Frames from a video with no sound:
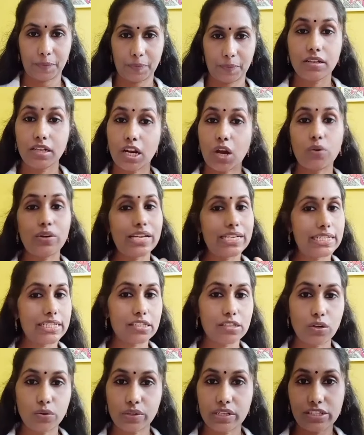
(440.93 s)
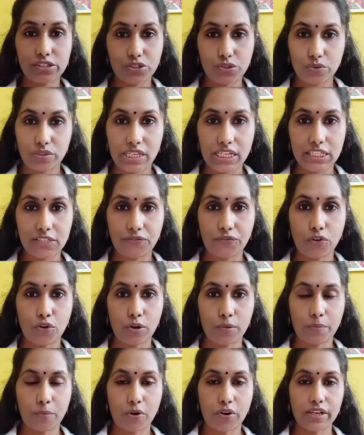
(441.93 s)
Now let us look into these 4
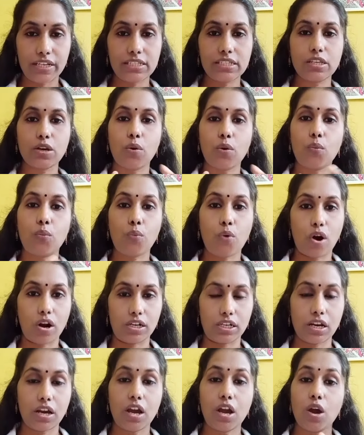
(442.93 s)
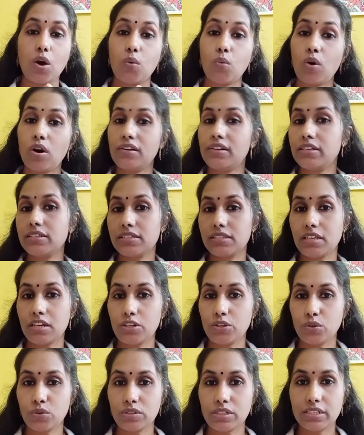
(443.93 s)
points. What? What is the
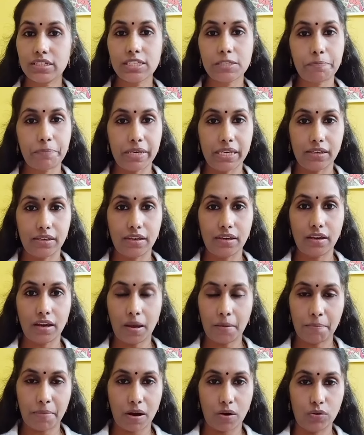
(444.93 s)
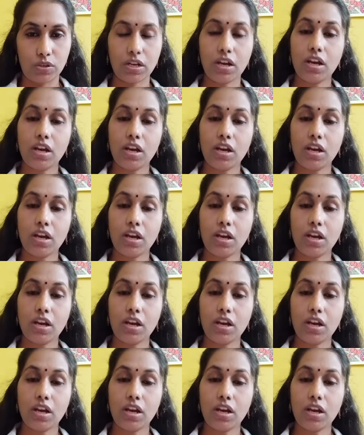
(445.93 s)
notice speaking about?